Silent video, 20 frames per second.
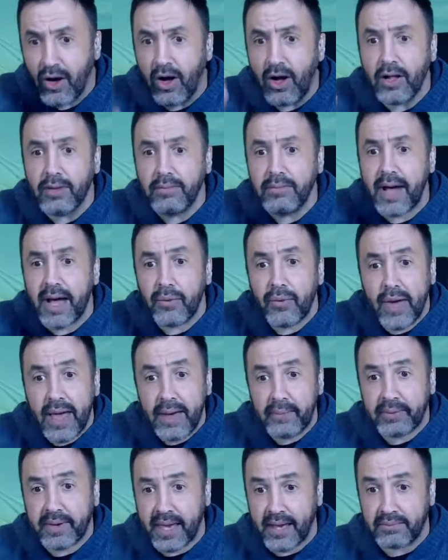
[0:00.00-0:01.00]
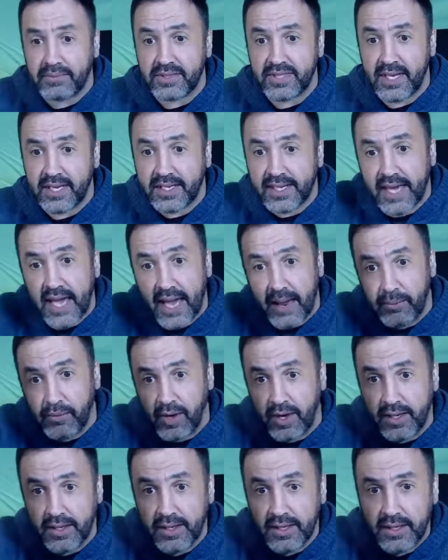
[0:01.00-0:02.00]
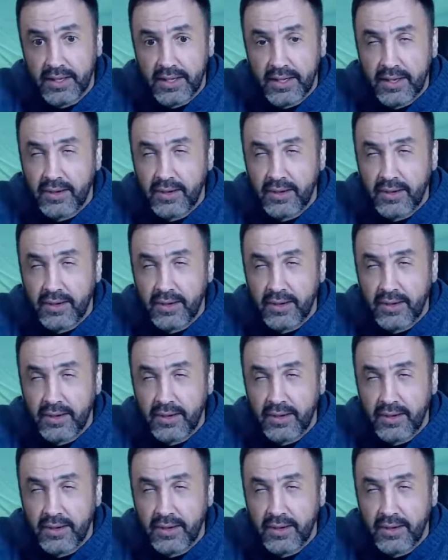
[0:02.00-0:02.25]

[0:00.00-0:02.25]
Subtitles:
All my webcams and camera,